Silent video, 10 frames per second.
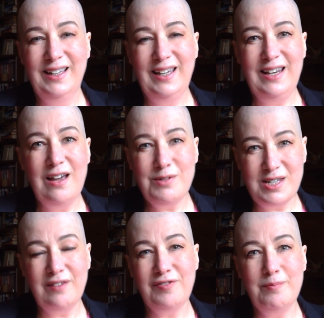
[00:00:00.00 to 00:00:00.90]
He knows
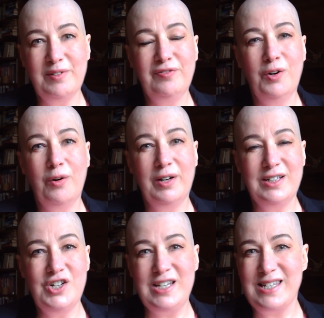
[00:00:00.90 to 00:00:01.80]
her from before and
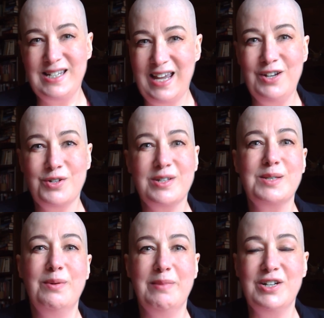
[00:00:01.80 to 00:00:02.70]
she is a
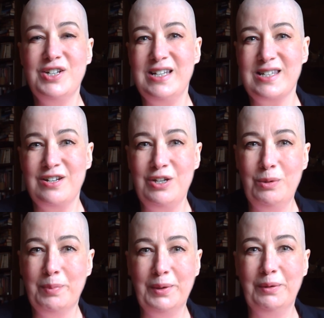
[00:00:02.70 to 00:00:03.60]
dangerous woman. She is a new
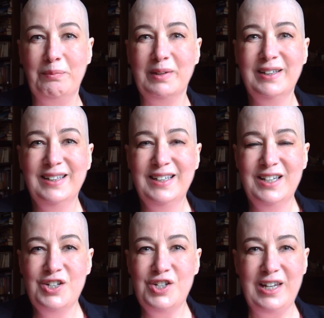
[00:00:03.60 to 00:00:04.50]
broom.
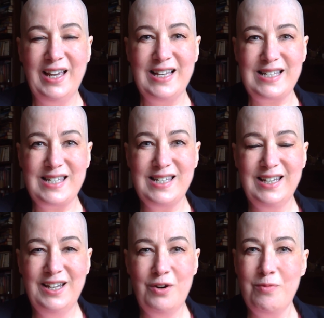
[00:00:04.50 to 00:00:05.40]
She has
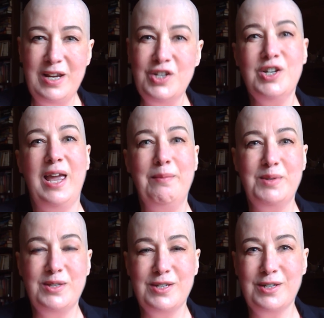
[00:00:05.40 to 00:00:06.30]

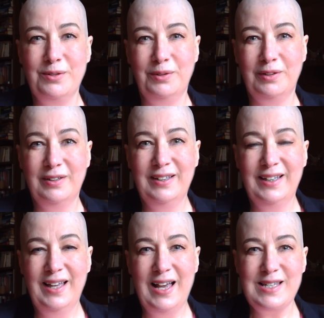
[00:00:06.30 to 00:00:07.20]
reshaped the school,
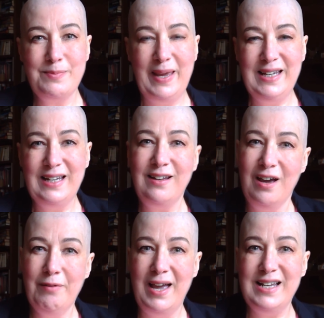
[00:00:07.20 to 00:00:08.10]
has made it
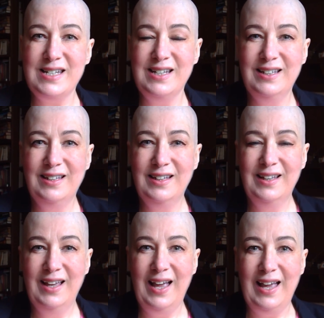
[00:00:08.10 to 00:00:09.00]
co-ed,
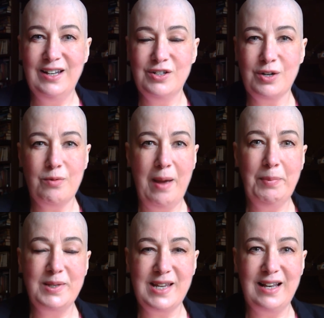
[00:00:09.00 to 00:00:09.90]
and
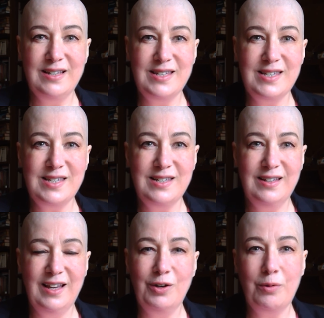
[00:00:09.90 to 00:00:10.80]
represents
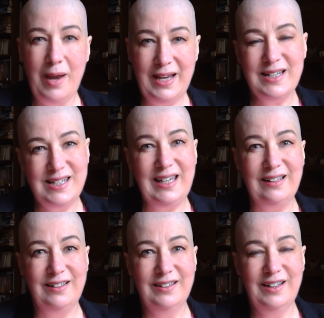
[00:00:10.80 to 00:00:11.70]
a great
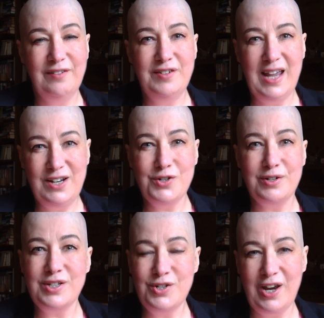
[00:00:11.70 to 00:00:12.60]
deal of
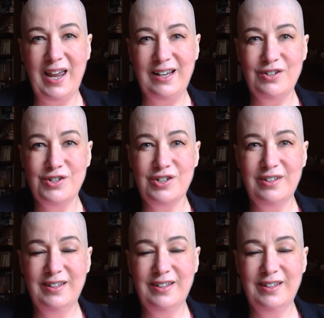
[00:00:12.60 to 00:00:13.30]
dangerous change.